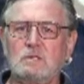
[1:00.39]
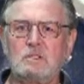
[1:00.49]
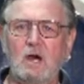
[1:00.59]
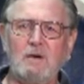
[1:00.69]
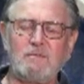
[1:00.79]

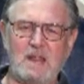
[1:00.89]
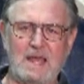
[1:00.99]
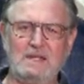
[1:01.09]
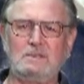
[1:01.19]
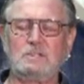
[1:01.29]
soft
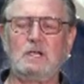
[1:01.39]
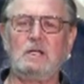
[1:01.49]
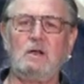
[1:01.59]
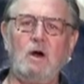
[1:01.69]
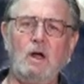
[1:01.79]
handles
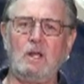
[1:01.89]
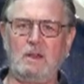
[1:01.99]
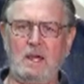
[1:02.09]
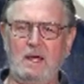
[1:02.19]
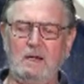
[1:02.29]
on it, all of
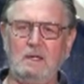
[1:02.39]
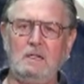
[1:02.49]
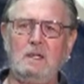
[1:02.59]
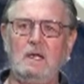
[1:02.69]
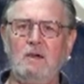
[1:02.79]
that
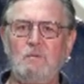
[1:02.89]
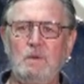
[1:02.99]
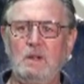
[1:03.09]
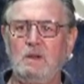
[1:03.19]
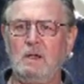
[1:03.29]
have
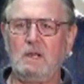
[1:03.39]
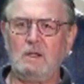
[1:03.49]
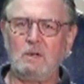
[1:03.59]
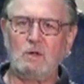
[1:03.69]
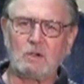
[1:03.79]
been
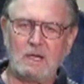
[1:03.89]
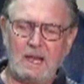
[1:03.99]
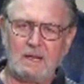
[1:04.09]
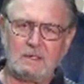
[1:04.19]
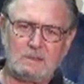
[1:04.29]
looked
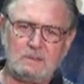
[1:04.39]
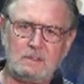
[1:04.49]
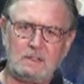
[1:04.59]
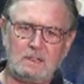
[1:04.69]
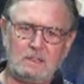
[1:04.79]
at
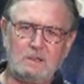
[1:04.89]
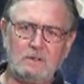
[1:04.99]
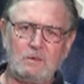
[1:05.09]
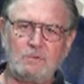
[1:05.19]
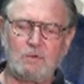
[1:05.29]

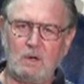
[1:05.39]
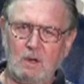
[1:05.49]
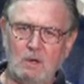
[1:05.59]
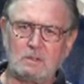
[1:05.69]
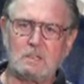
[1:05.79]
for a
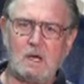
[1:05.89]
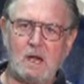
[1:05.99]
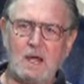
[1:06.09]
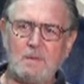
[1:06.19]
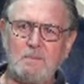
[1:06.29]
long
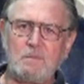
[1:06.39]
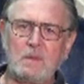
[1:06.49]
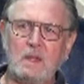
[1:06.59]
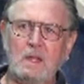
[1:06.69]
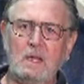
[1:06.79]
time,
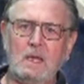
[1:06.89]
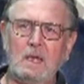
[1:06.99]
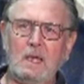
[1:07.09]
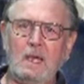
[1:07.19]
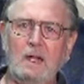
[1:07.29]

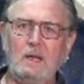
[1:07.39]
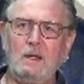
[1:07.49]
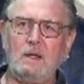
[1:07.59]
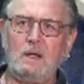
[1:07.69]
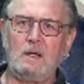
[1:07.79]
and
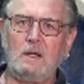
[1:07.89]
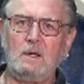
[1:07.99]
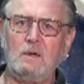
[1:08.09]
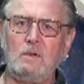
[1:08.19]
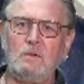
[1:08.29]

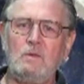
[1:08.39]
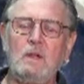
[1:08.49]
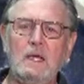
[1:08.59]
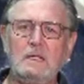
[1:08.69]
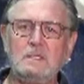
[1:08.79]

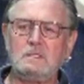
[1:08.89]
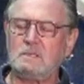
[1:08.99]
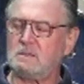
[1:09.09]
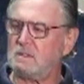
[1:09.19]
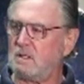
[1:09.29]

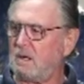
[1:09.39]
has